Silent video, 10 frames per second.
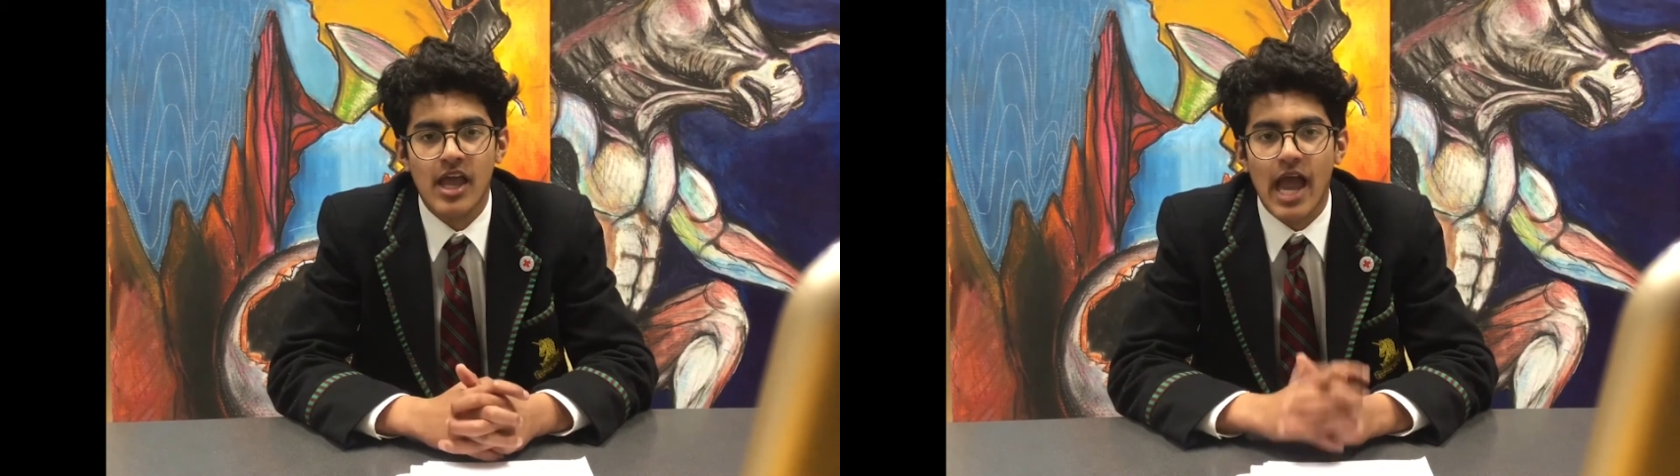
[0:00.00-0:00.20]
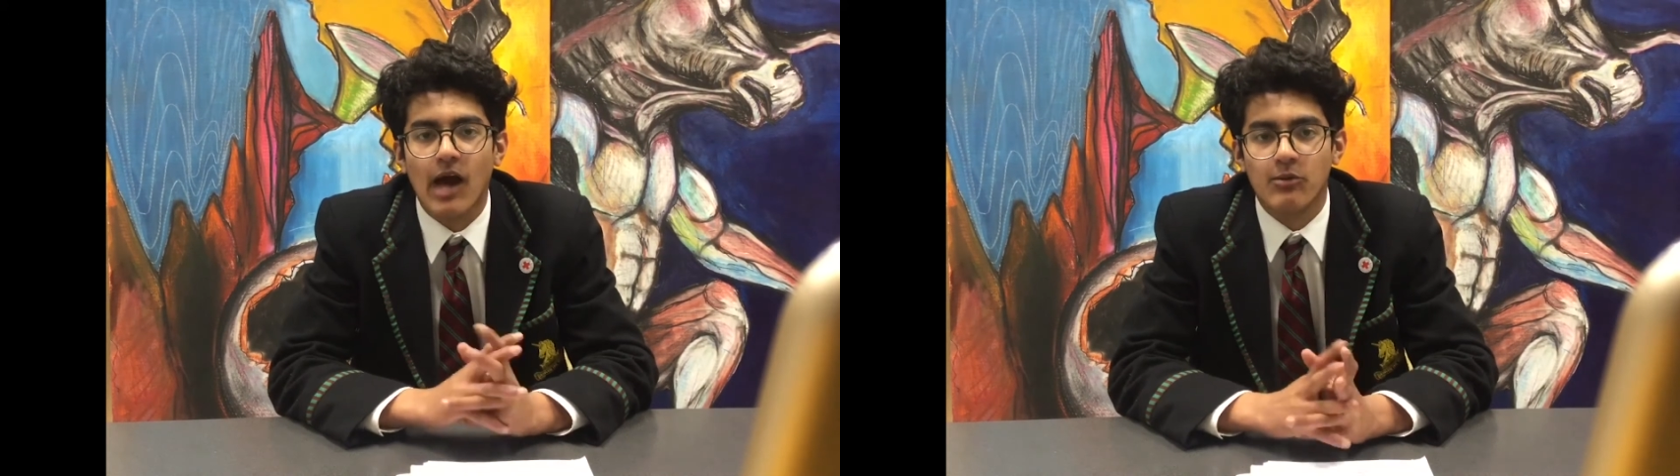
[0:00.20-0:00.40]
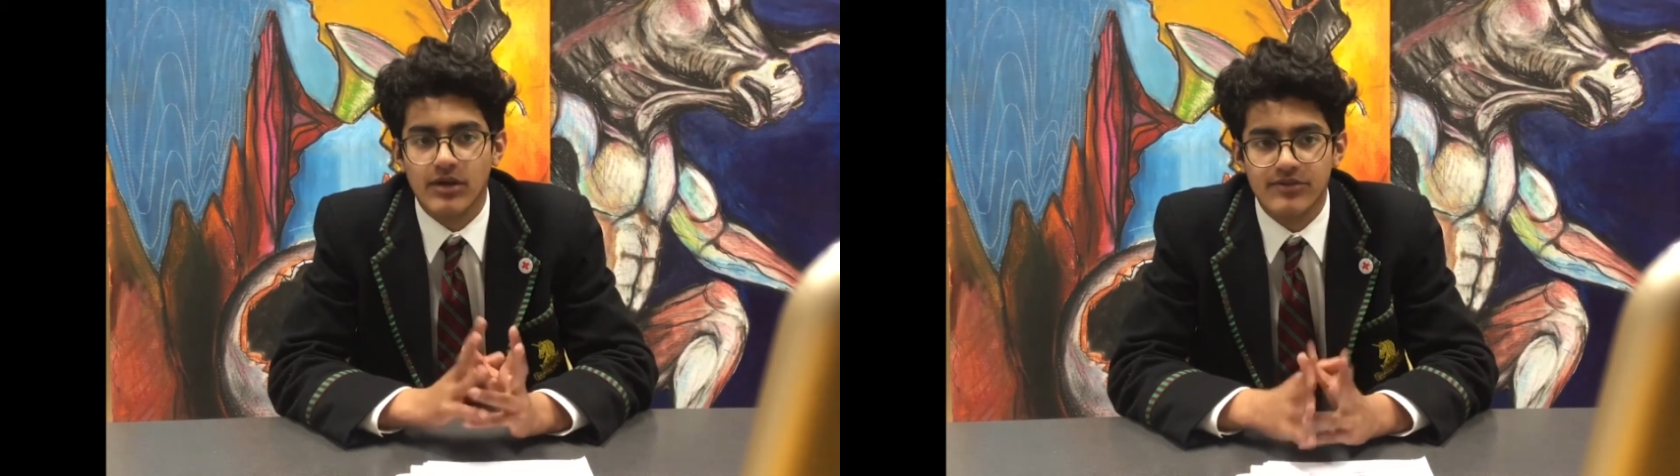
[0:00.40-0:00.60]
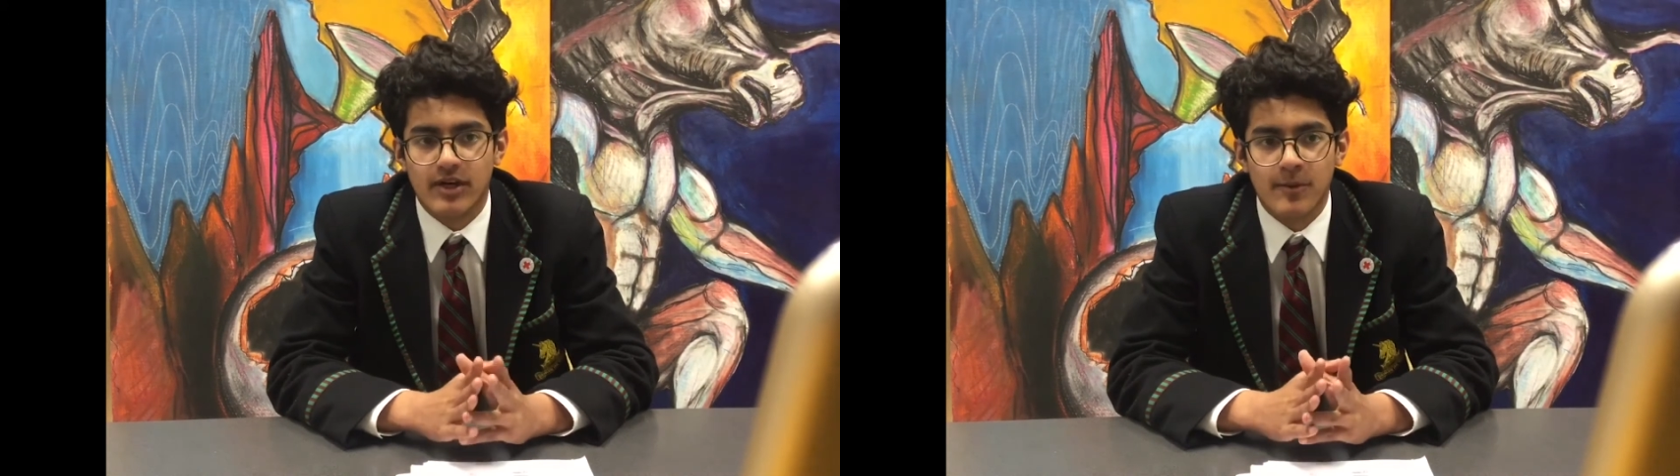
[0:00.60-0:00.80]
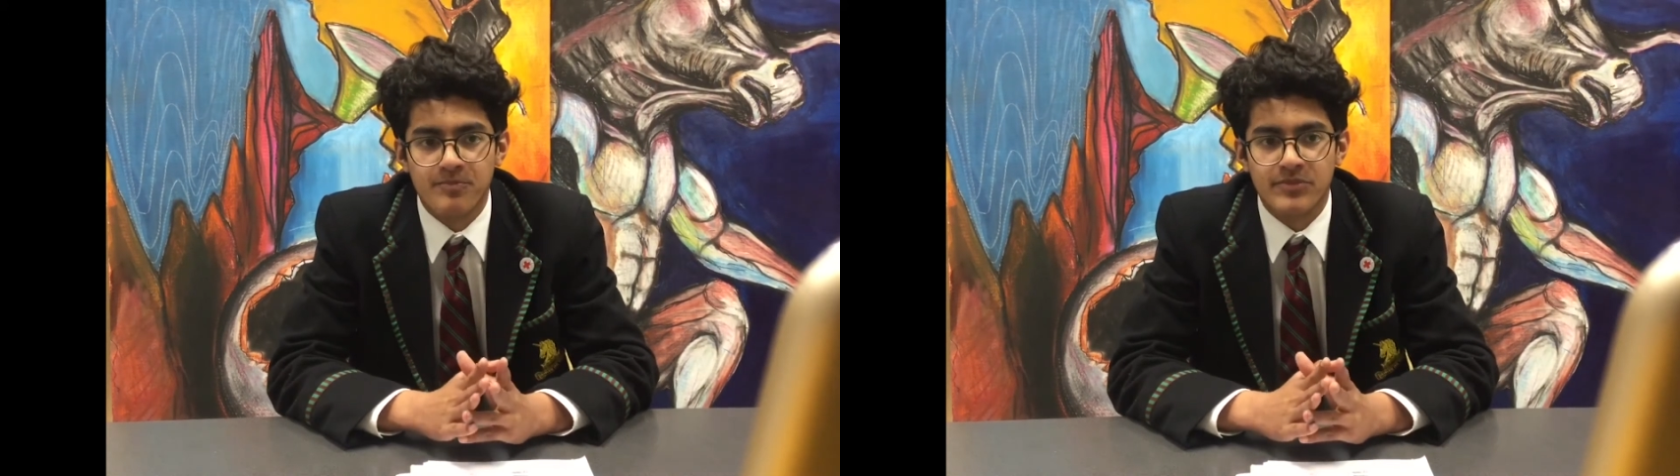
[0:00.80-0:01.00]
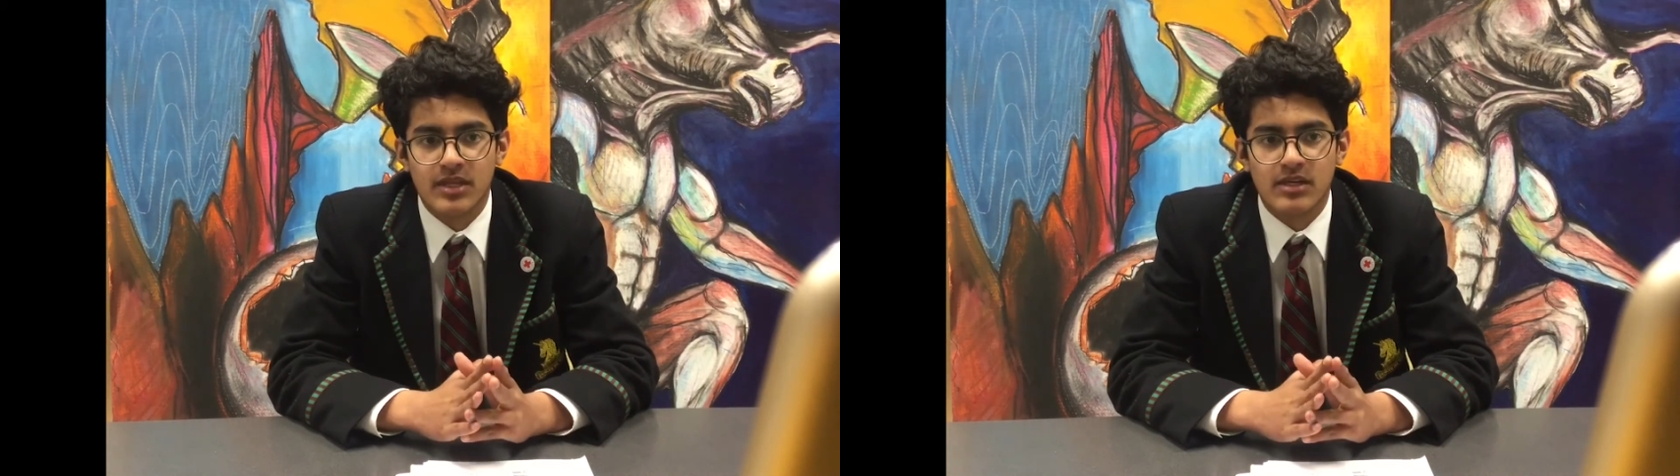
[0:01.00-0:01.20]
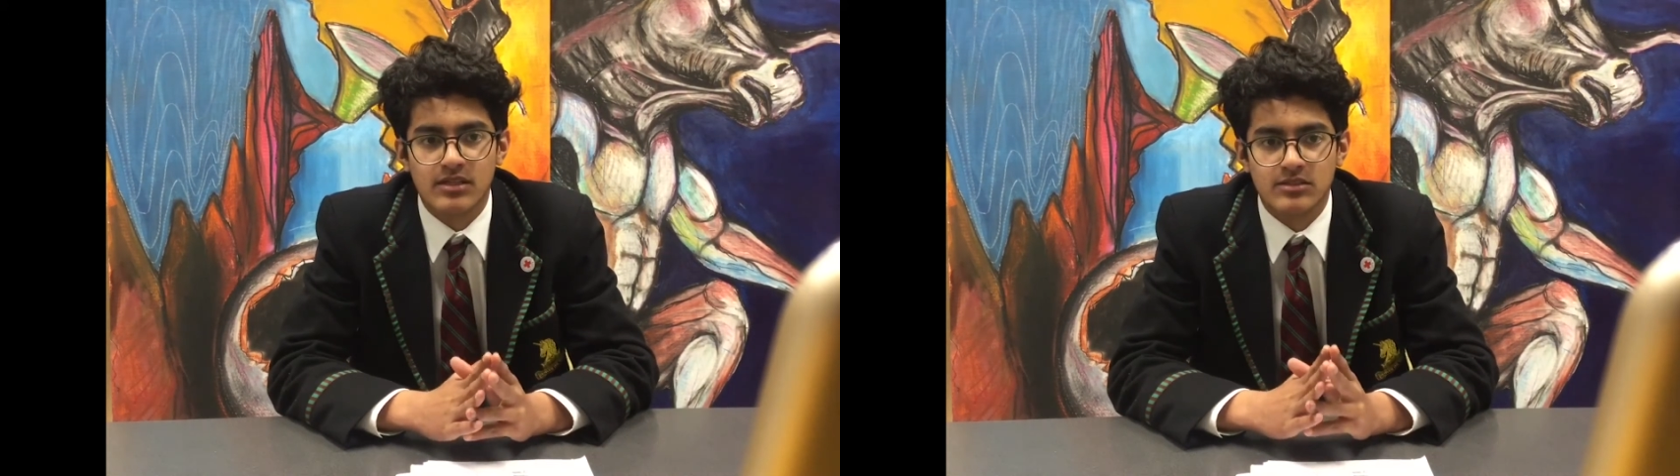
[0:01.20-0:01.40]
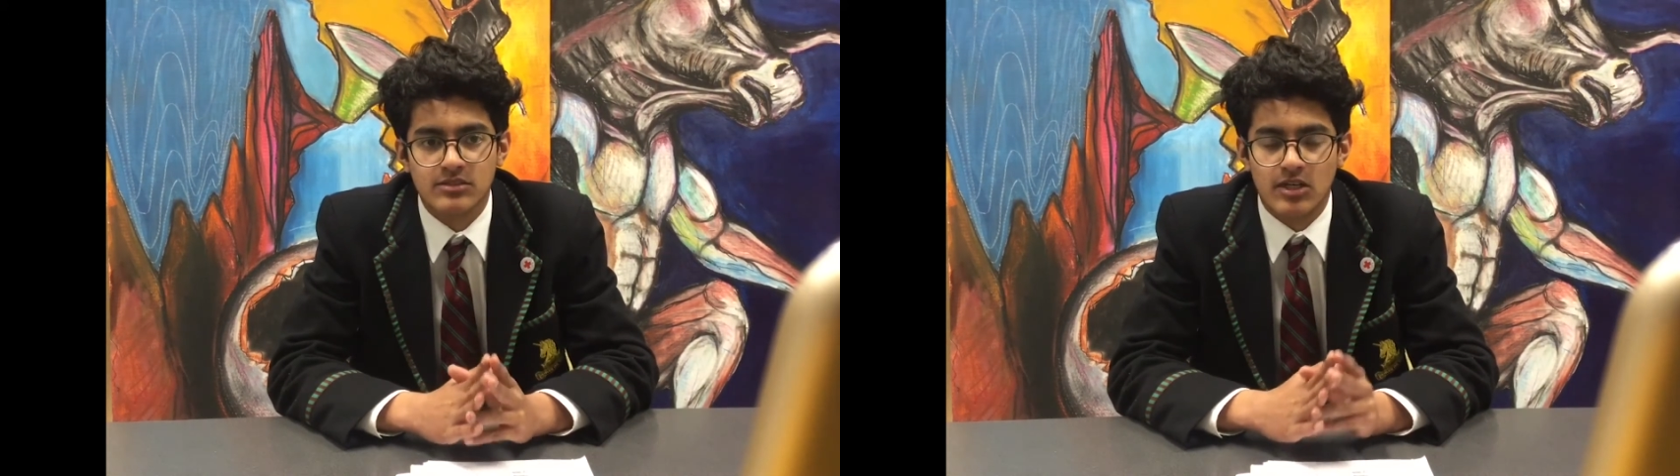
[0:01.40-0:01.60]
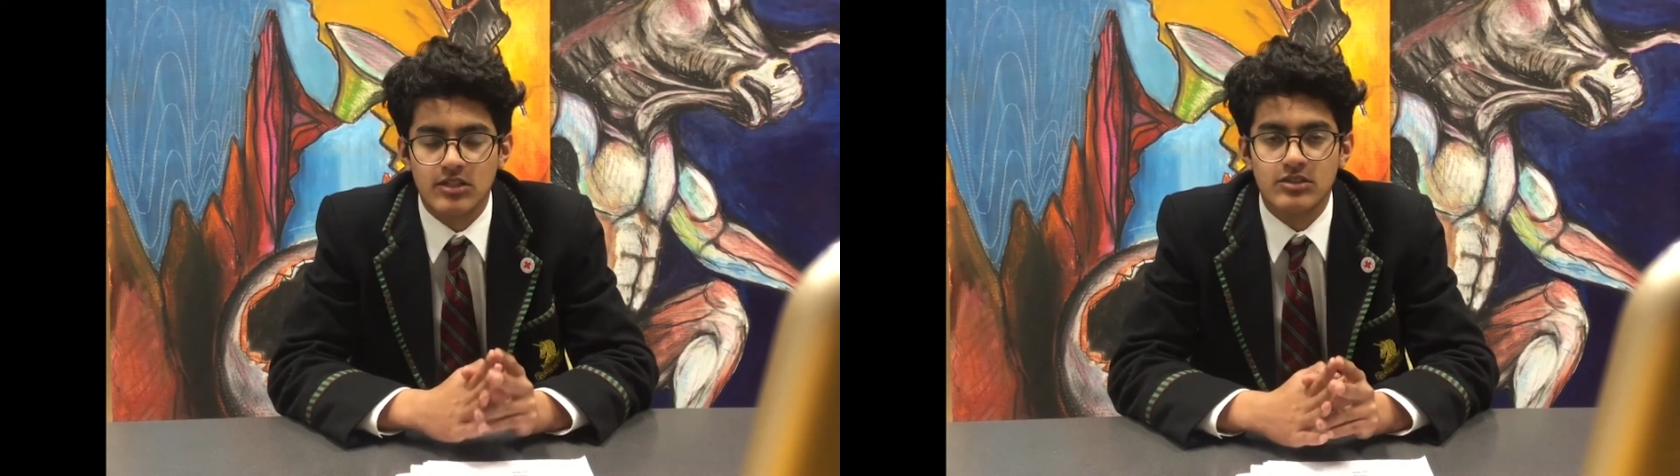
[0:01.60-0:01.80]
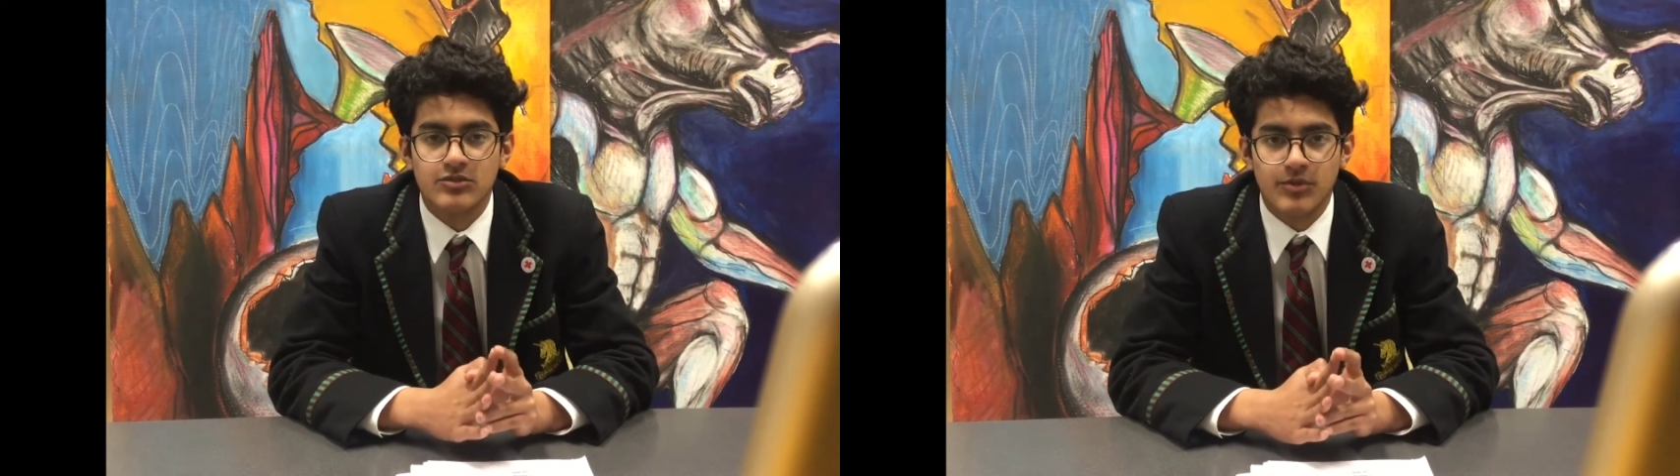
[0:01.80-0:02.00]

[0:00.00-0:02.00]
However, scientists